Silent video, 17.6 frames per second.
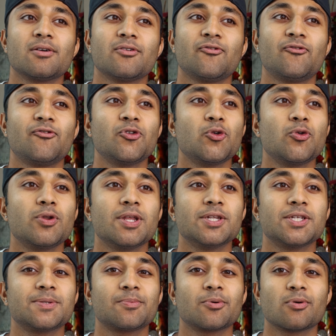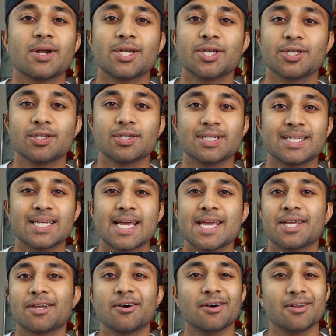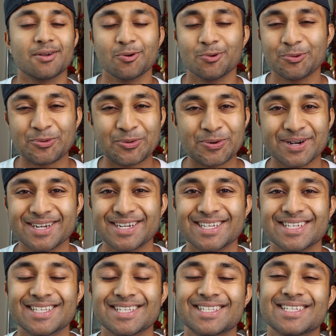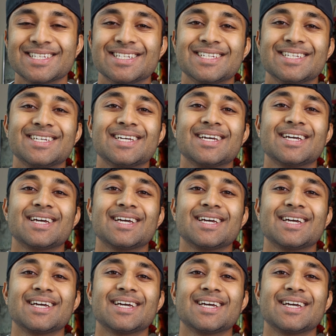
food inspiration take on what it is. And